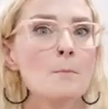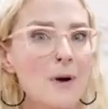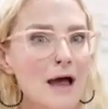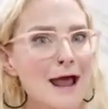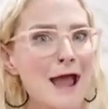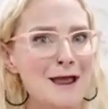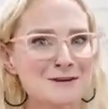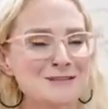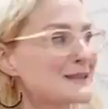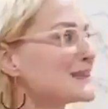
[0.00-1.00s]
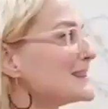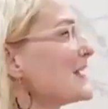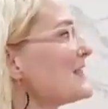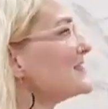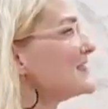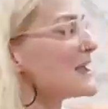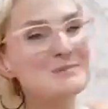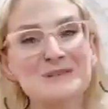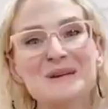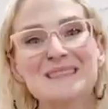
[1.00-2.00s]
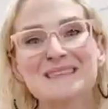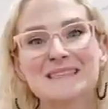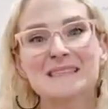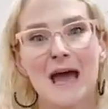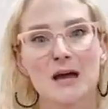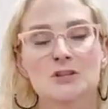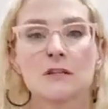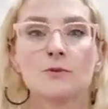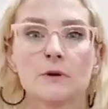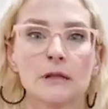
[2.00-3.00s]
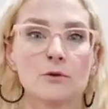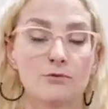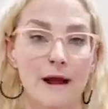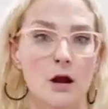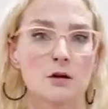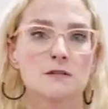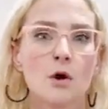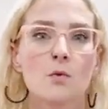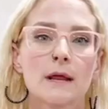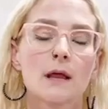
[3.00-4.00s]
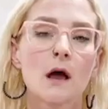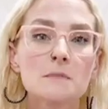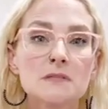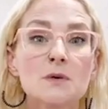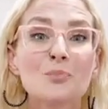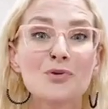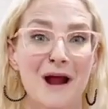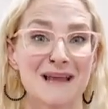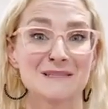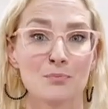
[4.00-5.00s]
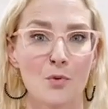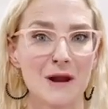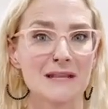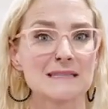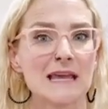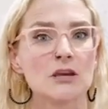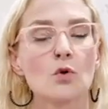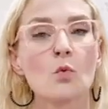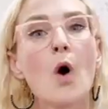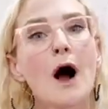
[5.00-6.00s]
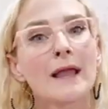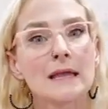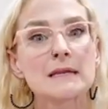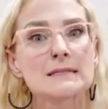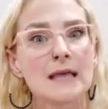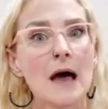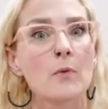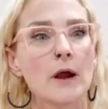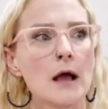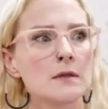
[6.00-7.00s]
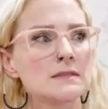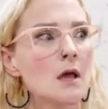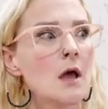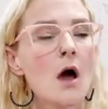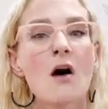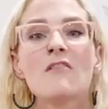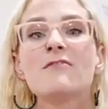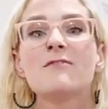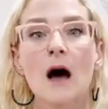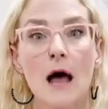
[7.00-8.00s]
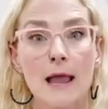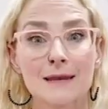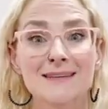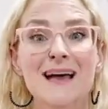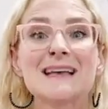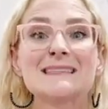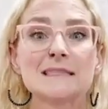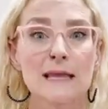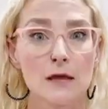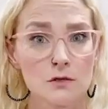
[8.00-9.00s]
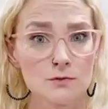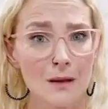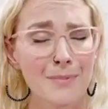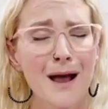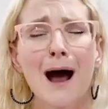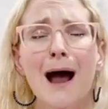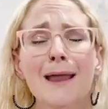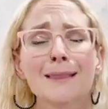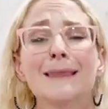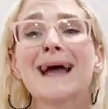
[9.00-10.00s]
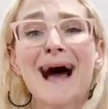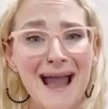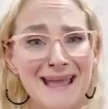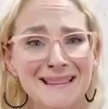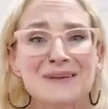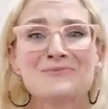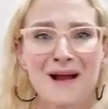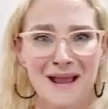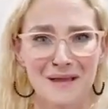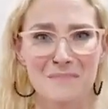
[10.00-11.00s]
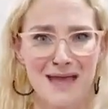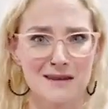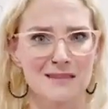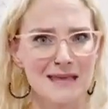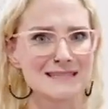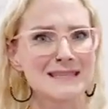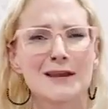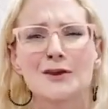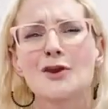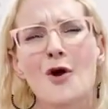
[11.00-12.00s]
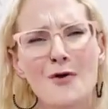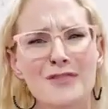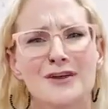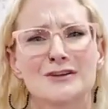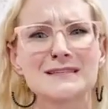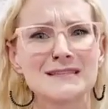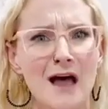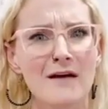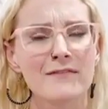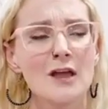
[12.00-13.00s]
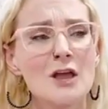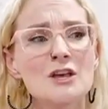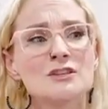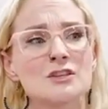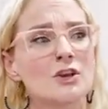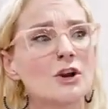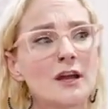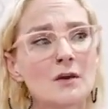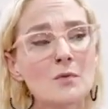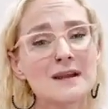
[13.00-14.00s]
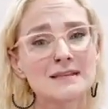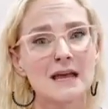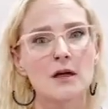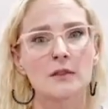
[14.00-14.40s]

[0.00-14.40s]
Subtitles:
But I understand that them doing this is actually really rare. So when it comes to price points and you're walking in a slab warehouse, find a sales rep. Highly, highly recommend this. They know their stuff. So you're gonna wanna tell